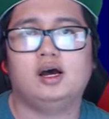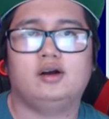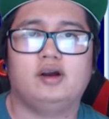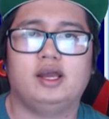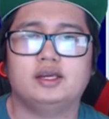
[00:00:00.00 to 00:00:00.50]

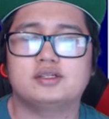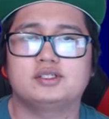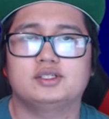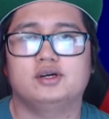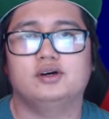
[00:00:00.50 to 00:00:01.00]
Alright,
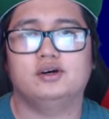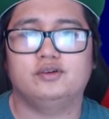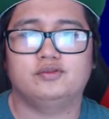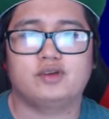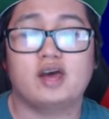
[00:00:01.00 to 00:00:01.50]

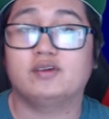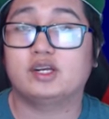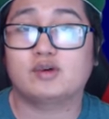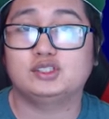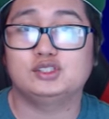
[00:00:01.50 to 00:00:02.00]
so if you have
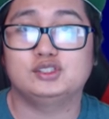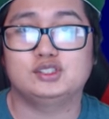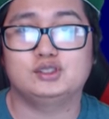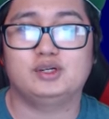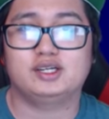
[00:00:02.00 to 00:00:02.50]
any questions,
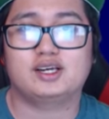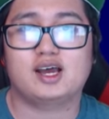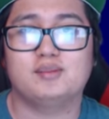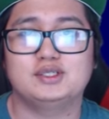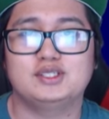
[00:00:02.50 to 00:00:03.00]
just put it in the
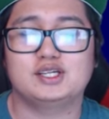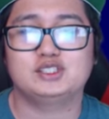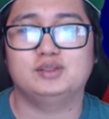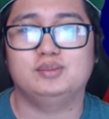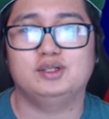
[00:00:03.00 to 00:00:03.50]
comment
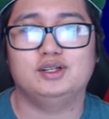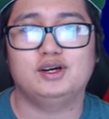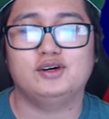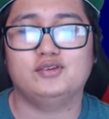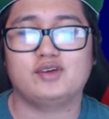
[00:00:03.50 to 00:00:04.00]
section below.